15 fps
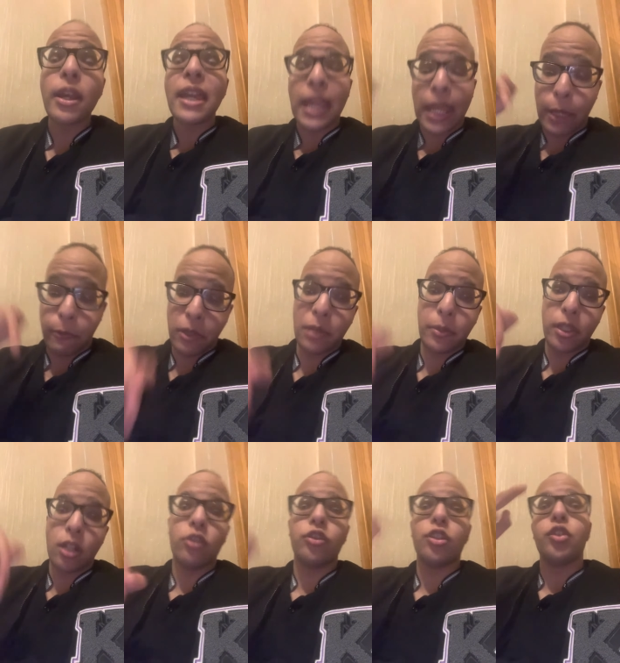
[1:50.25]
it will be
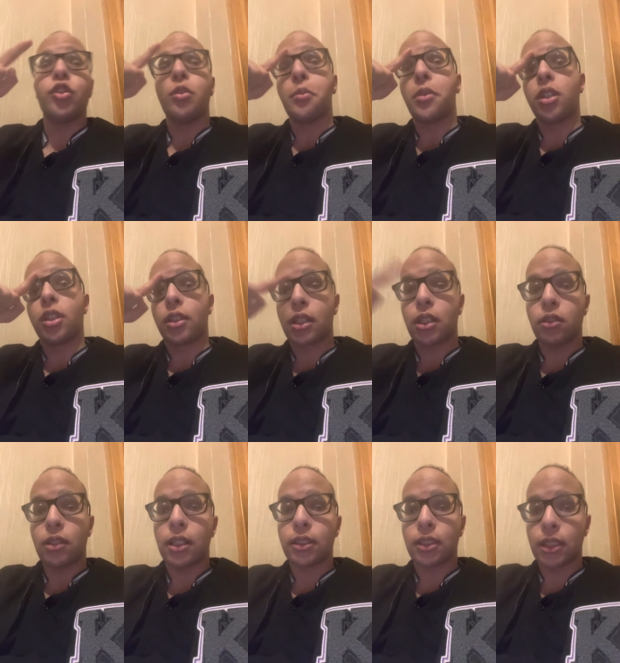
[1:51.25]
under new monarch.
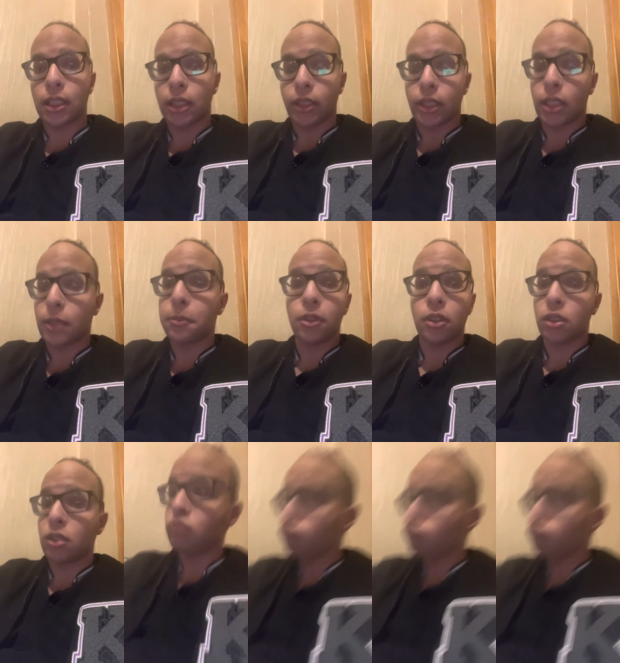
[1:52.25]
I'll tell you that because